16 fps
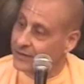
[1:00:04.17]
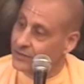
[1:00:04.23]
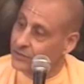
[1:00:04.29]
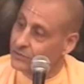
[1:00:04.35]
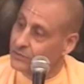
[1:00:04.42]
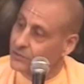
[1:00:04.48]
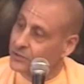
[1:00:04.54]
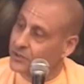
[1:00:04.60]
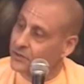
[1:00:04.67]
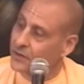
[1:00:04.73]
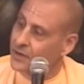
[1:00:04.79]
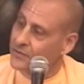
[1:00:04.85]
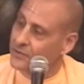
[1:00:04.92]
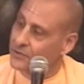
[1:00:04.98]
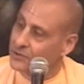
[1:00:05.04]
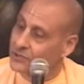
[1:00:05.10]
you look at
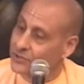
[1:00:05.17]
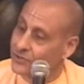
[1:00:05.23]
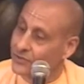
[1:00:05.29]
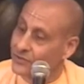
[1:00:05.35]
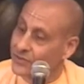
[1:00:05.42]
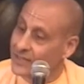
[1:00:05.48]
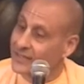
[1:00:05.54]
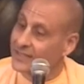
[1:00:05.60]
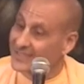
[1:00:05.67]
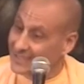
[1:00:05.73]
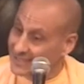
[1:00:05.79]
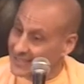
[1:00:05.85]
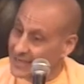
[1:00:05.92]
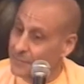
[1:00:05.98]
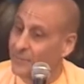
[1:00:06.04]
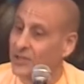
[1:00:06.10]
others and think
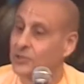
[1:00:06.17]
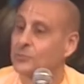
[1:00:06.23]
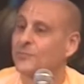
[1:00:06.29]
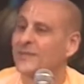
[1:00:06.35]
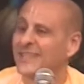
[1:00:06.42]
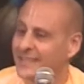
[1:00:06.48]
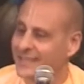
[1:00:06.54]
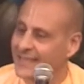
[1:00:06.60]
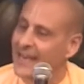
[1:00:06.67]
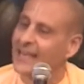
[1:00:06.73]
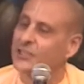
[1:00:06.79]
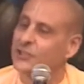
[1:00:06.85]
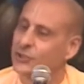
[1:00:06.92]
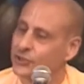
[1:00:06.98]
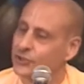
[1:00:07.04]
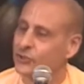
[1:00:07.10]
that they must be
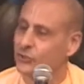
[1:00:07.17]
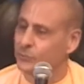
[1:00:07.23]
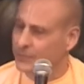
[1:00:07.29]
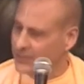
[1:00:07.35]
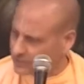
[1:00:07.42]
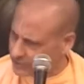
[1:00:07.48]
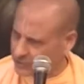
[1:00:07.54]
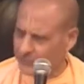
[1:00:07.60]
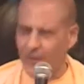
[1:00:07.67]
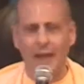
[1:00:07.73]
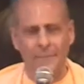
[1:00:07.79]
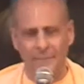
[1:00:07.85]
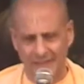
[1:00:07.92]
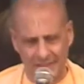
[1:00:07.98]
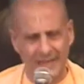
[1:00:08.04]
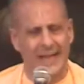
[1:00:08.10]
attached too, because if
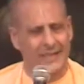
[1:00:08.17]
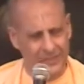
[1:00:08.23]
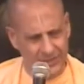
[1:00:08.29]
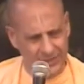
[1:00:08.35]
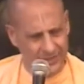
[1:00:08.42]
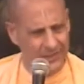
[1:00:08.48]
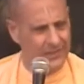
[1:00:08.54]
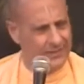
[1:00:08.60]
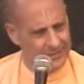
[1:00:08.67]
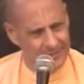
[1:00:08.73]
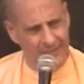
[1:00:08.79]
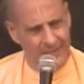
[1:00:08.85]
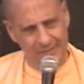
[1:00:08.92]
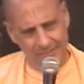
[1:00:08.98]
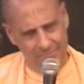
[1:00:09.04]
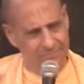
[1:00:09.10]
I'm attached,
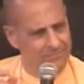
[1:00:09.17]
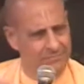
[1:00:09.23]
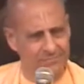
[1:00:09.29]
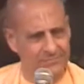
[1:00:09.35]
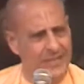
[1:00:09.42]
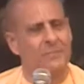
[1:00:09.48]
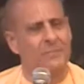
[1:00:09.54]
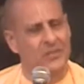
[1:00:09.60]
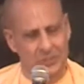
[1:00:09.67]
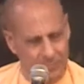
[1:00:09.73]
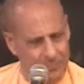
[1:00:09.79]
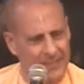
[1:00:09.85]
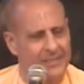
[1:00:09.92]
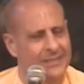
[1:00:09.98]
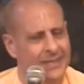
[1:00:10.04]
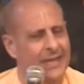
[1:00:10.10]
then they must
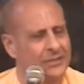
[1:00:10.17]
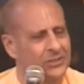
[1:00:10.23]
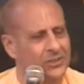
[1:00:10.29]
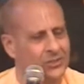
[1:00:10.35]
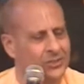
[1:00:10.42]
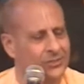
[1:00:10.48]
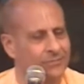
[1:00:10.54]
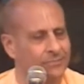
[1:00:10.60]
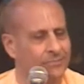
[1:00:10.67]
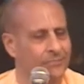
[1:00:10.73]
be attached.